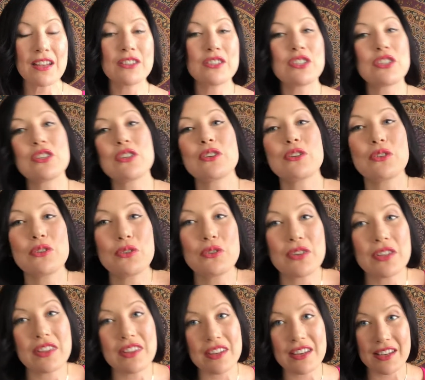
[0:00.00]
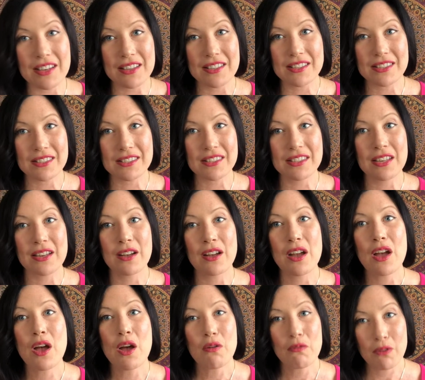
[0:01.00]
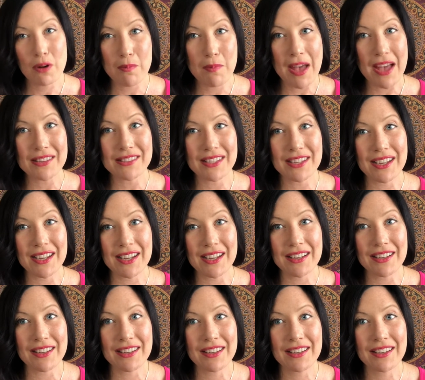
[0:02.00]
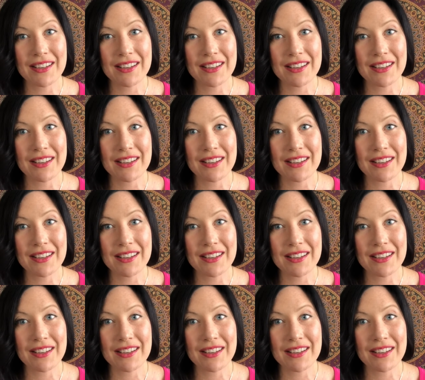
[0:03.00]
to this romantic